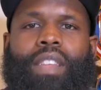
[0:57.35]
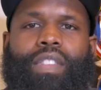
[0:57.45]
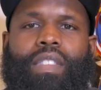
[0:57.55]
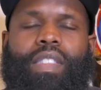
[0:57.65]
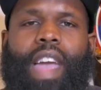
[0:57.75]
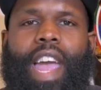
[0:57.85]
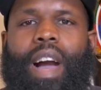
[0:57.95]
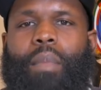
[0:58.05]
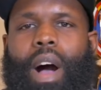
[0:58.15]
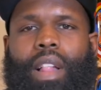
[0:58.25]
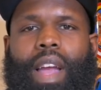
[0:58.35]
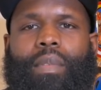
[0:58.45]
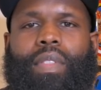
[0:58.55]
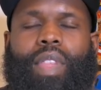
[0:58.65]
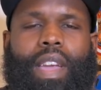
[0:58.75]
just damn all
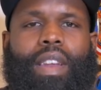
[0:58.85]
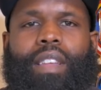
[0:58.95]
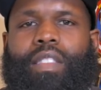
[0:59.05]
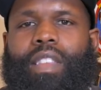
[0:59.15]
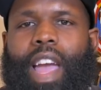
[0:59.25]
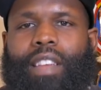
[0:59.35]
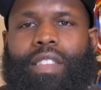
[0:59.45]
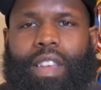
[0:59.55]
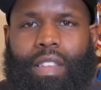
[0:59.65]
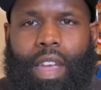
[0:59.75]
everything, the sexy as